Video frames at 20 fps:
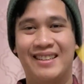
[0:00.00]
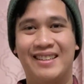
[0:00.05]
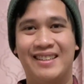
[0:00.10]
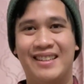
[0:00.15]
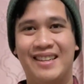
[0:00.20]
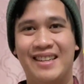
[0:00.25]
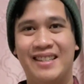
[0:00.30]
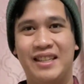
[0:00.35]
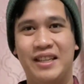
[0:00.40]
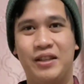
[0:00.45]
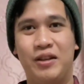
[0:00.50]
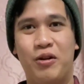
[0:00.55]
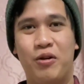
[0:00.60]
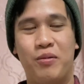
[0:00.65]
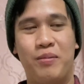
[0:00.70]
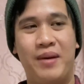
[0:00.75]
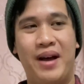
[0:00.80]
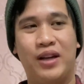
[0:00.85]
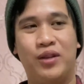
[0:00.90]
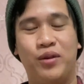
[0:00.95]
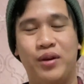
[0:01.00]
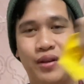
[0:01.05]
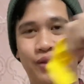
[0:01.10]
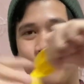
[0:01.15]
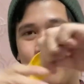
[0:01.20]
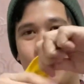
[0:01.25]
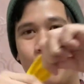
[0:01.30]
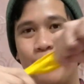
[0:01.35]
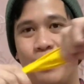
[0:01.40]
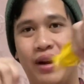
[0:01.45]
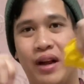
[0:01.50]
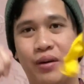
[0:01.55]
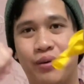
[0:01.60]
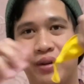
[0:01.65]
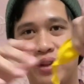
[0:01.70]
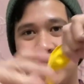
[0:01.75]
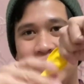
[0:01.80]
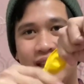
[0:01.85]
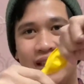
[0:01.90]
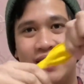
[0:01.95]
Does it go back to its form when I
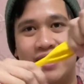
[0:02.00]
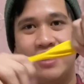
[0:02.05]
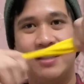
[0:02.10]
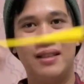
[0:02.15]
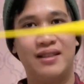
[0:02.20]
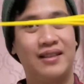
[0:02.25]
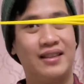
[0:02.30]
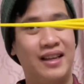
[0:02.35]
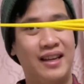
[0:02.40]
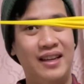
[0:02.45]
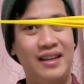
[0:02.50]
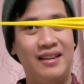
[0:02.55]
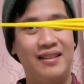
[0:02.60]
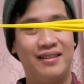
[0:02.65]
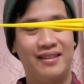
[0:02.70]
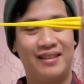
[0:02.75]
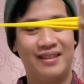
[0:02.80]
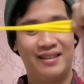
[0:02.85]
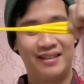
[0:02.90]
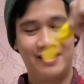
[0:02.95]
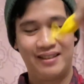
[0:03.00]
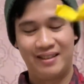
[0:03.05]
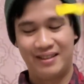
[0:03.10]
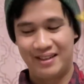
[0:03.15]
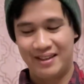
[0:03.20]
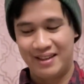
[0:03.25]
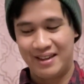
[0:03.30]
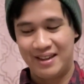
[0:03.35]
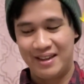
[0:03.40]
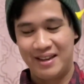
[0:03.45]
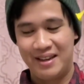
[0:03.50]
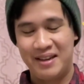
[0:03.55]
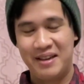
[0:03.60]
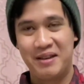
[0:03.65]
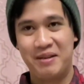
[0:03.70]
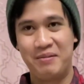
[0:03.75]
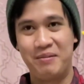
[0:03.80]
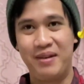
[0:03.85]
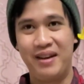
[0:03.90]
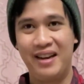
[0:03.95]
release it?
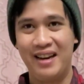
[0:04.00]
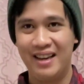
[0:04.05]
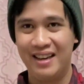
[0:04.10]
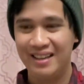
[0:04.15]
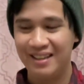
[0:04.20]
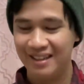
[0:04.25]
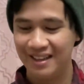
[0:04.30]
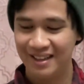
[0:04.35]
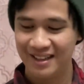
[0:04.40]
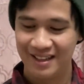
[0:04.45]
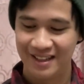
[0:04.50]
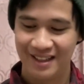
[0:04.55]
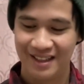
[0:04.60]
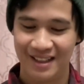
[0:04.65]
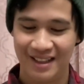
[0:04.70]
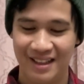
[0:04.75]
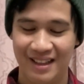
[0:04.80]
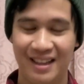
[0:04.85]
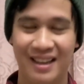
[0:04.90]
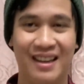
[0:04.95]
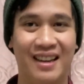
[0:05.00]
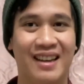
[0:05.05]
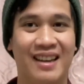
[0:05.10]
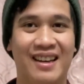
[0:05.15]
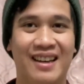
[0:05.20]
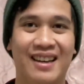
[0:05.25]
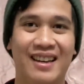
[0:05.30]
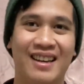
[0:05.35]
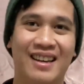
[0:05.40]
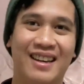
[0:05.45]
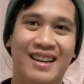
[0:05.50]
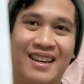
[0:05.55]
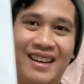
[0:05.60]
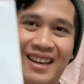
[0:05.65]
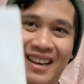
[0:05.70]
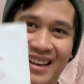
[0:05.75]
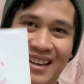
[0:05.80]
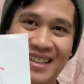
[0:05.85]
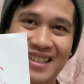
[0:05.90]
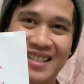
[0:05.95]
Meaning
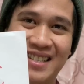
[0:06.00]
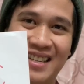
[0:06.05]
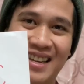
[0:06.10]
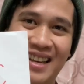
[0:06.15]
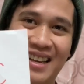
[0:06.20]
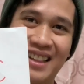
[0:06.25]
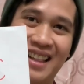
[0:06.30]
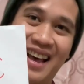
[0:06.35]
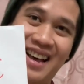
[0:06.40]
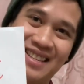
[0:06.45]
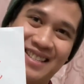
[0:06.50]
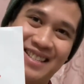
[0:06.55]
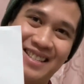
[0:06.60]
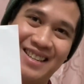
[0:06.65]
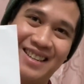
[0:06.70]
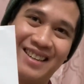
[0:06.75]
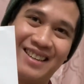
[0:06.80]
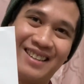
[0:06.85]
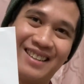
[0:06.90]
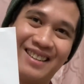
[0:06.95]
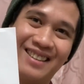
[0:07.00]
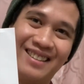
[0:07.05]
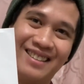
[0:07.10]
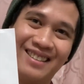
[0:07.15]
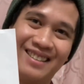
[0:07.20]
it's elastic.